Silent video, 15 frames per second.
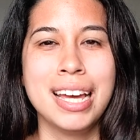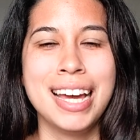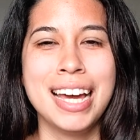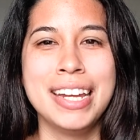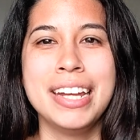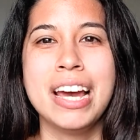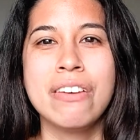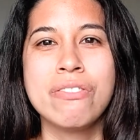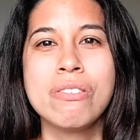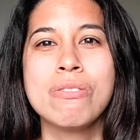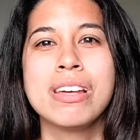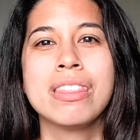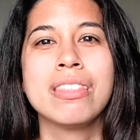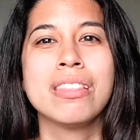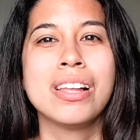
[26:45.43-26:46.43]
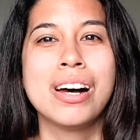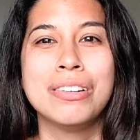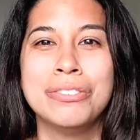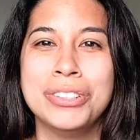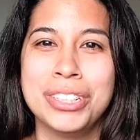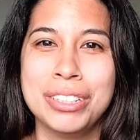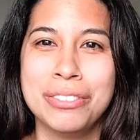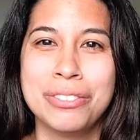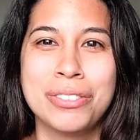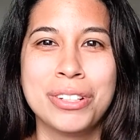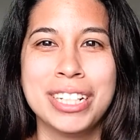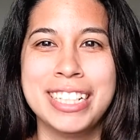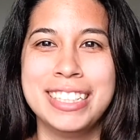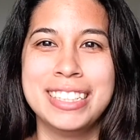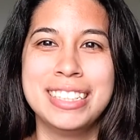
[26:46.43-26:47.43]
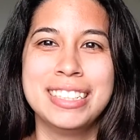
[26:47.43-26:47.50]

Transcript: and everyone loved her for it.